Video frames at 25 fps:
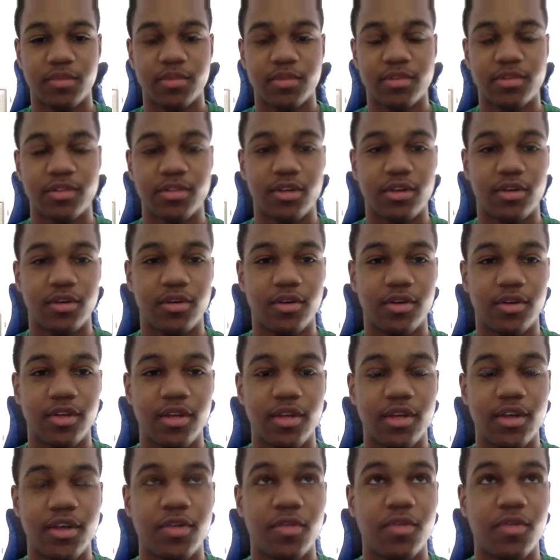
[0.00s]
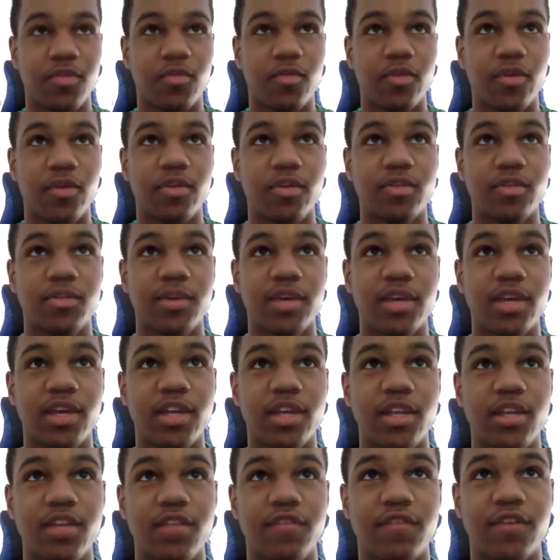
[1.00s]
So we was playing
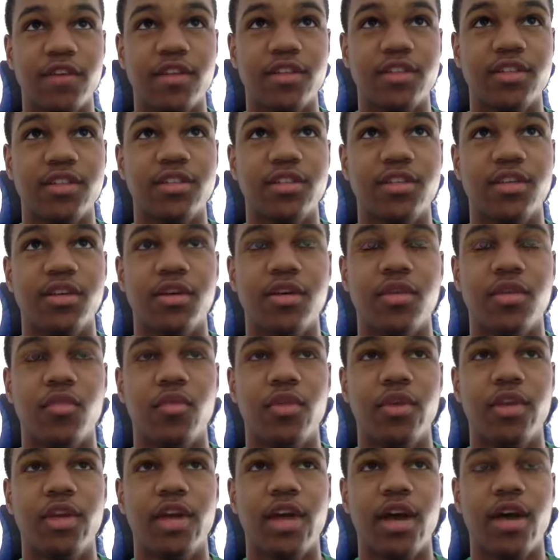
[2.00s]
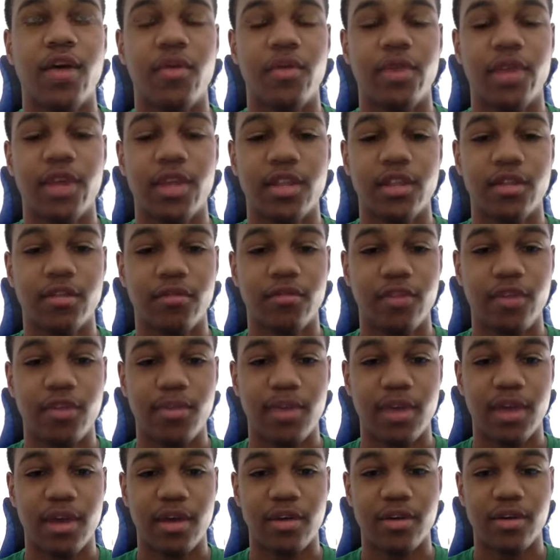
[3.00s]
defense. We got the
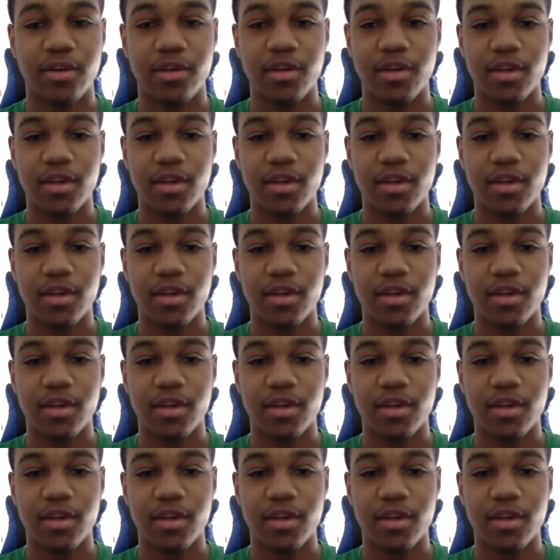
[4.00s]
rebound.